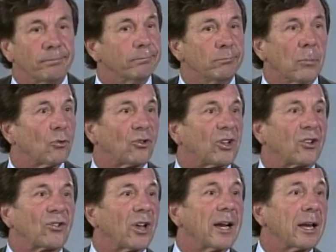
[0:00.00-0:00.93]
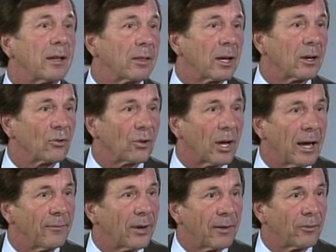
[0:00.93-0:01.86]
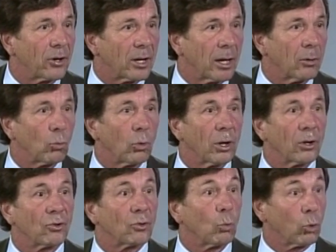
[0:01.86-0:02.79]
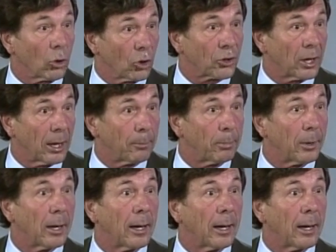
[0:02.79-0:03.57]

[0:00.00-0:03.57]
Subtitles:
most exciting things I've ever done was World Cup